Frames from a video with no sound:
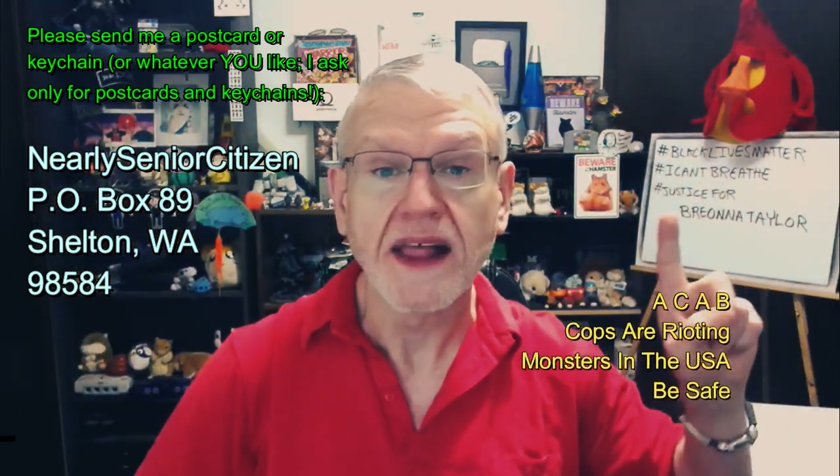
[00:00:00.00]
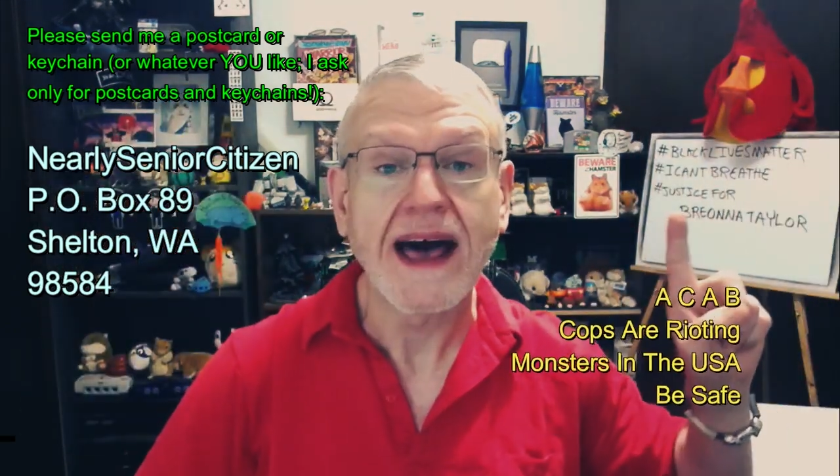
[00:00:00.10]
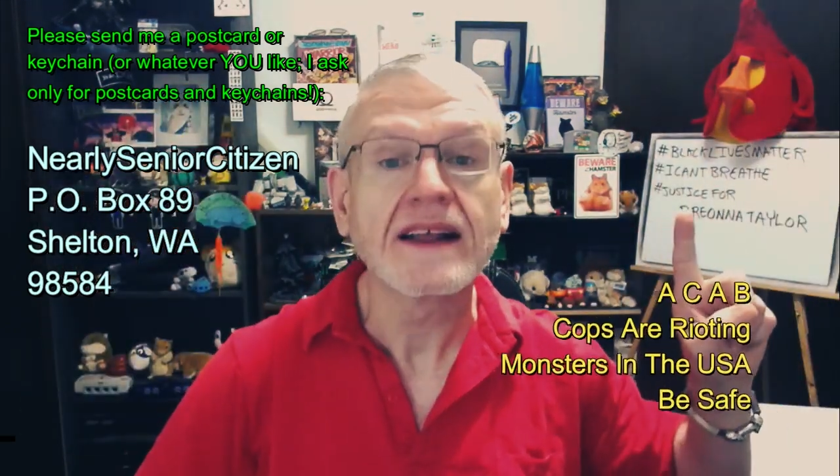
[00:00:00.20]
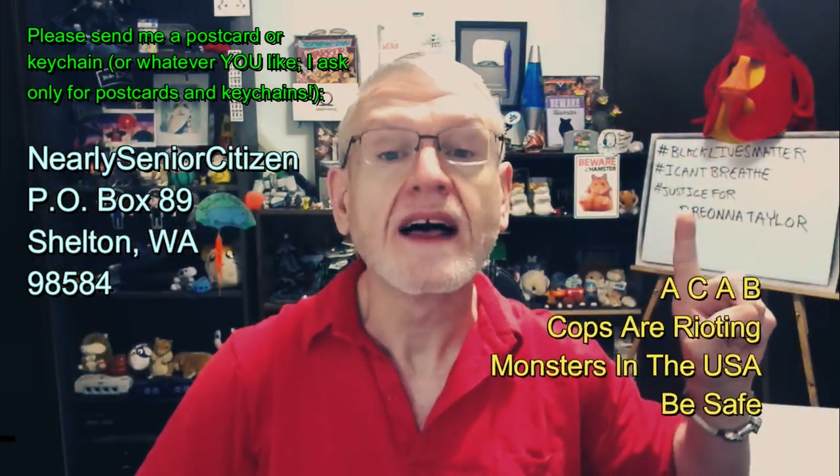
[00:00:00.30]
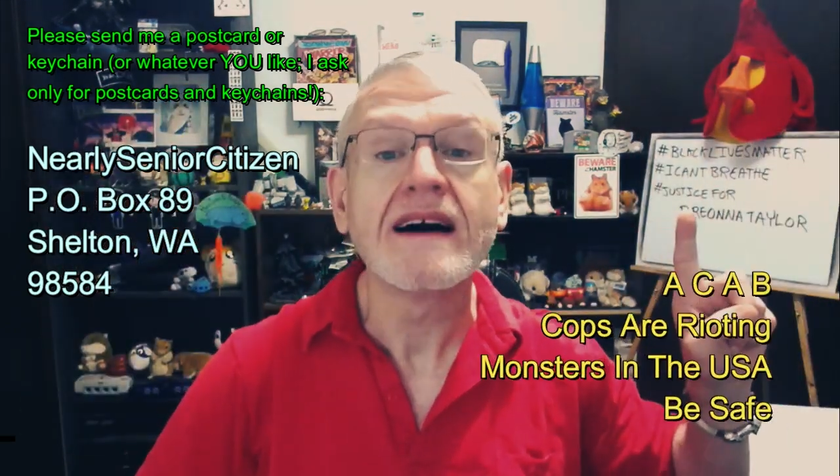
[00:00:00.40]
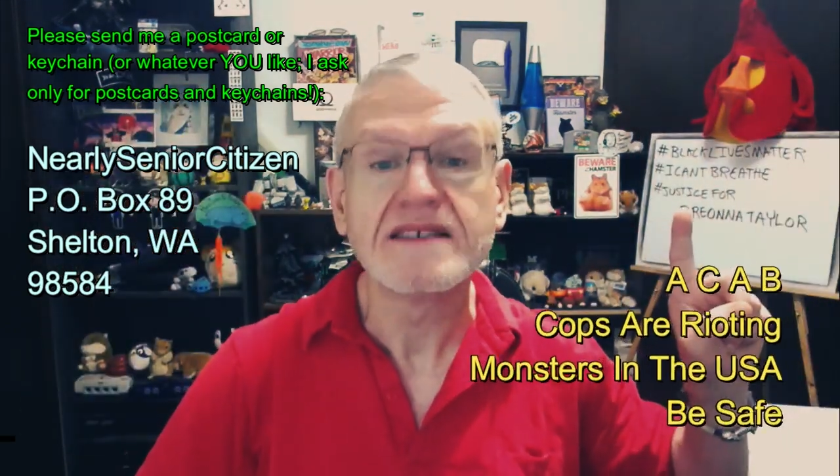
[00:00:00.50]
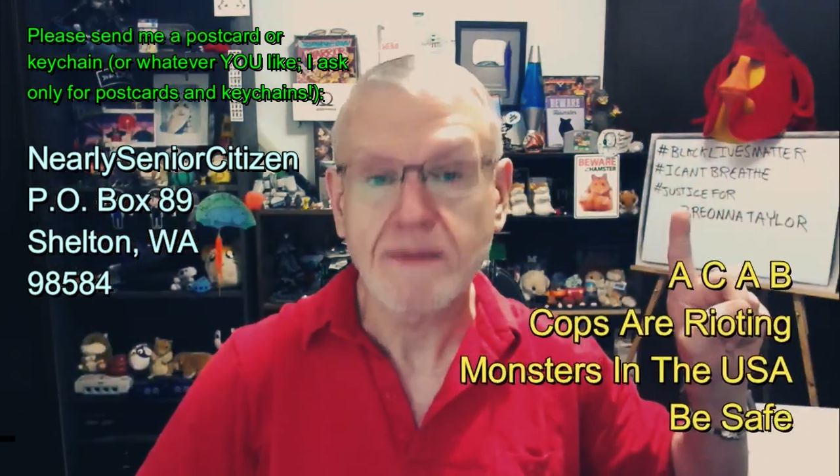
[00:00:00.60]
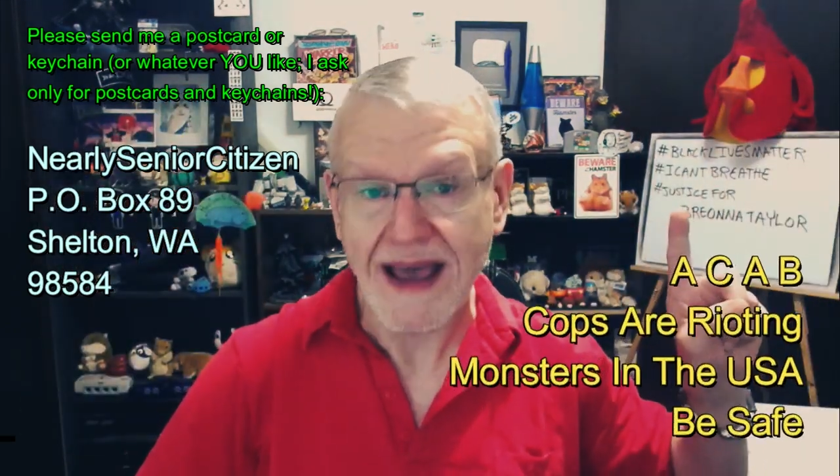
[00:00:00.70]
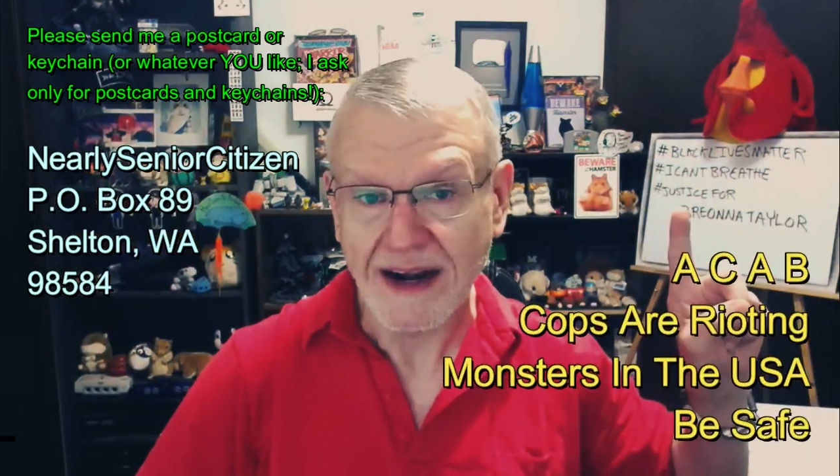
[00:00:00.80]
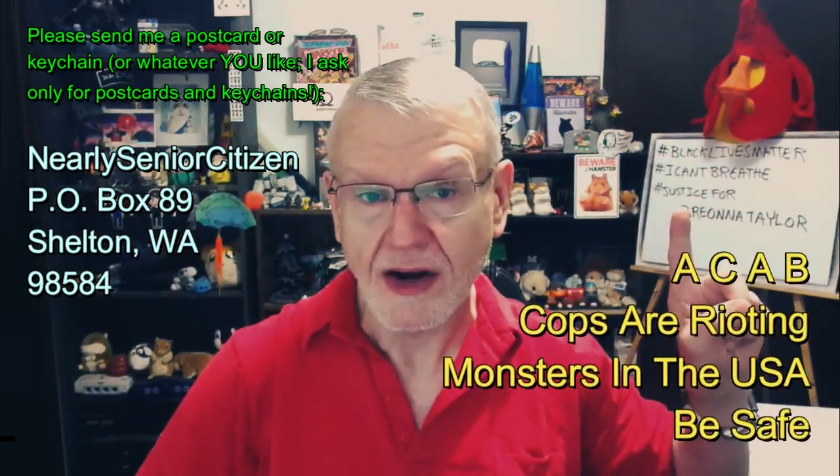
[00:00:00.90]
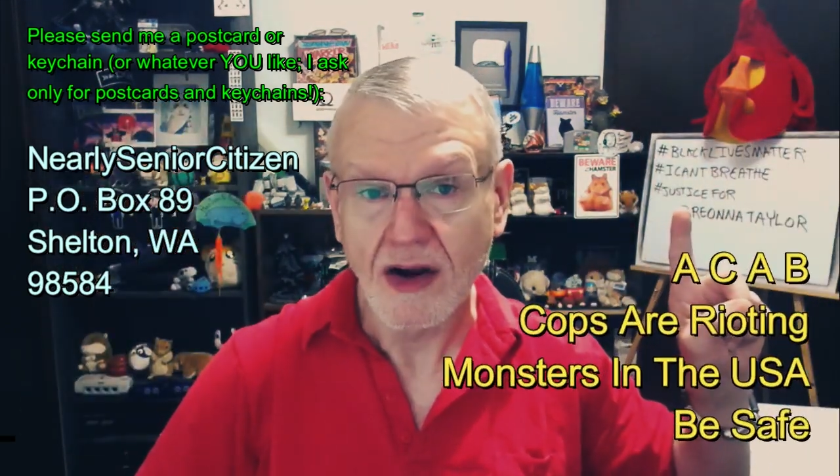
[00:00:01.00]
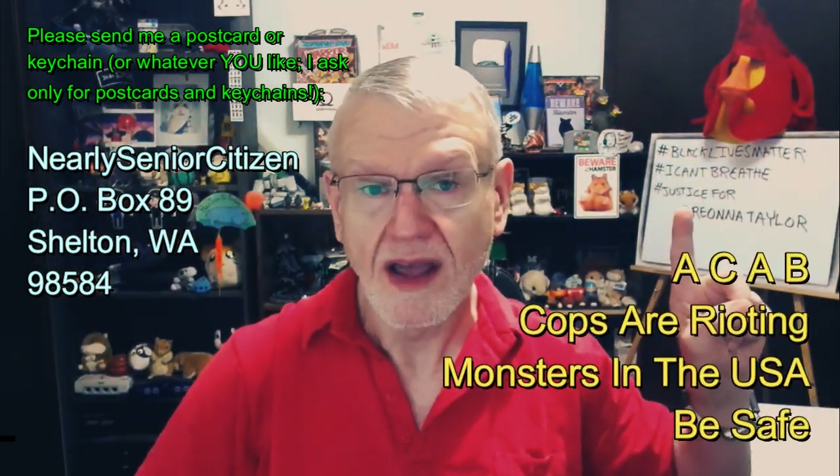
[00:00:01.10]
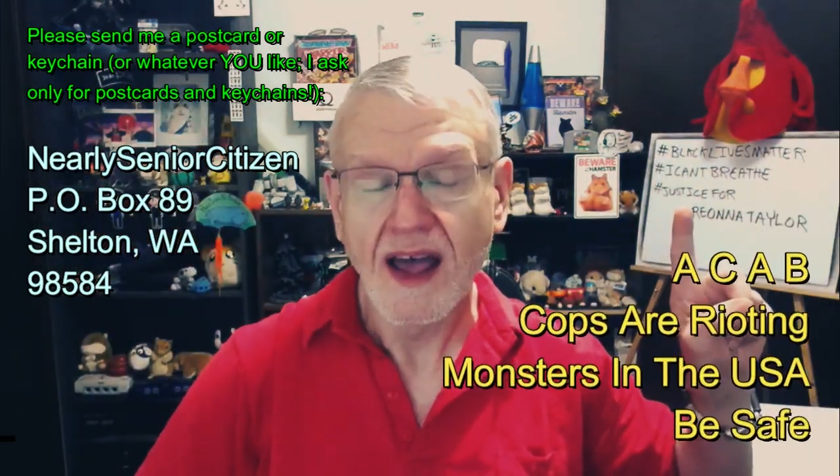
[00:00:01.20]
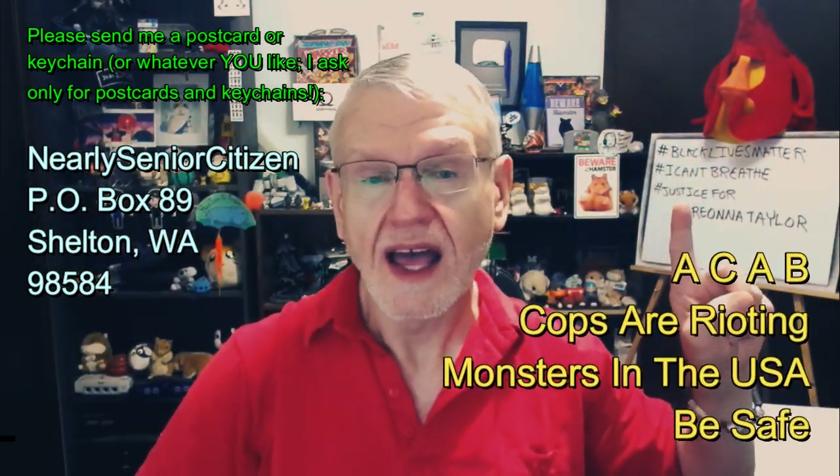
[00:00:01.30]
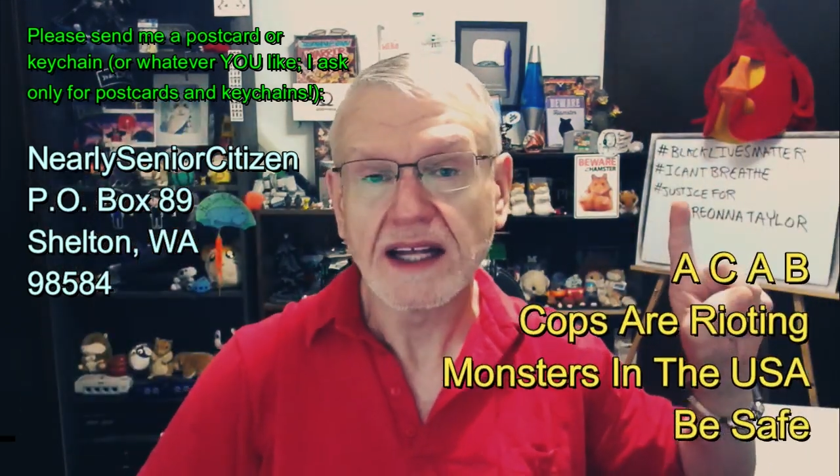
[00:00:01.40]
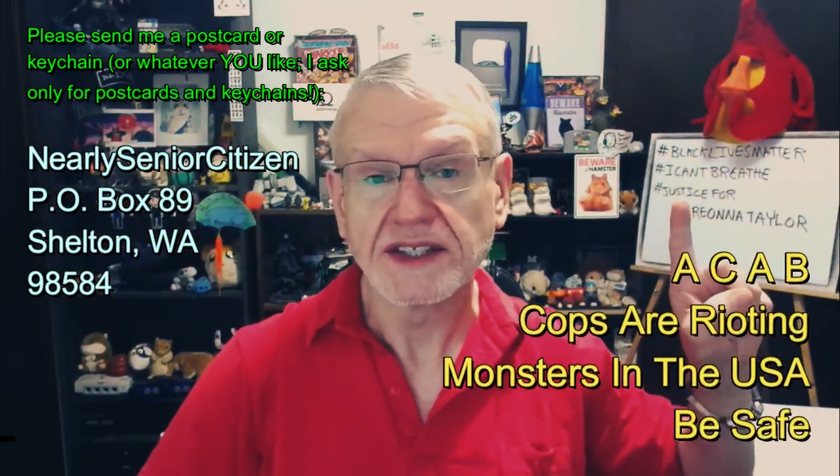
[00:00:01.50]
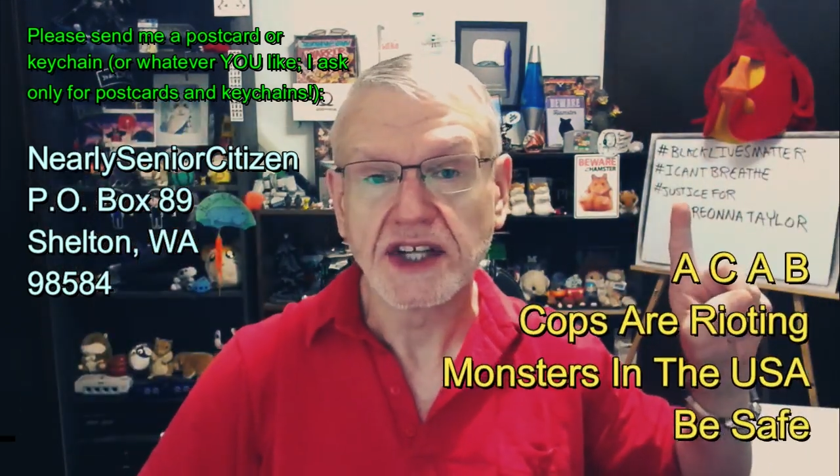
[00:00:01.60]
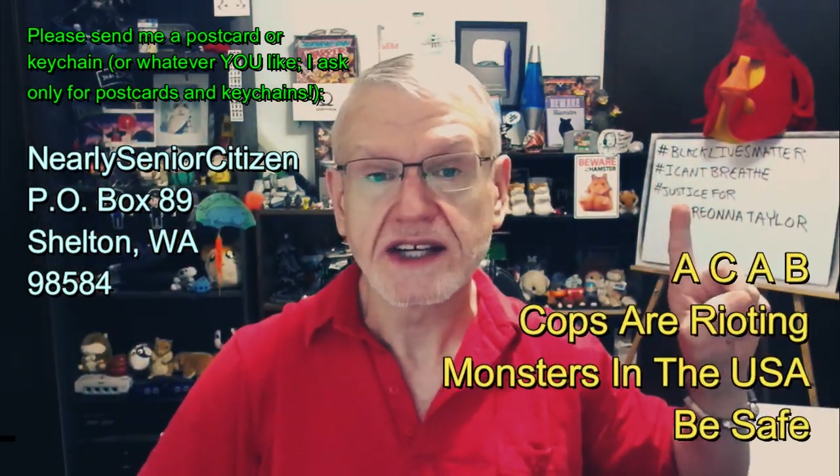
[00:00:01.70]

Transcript: Black Lives Matter and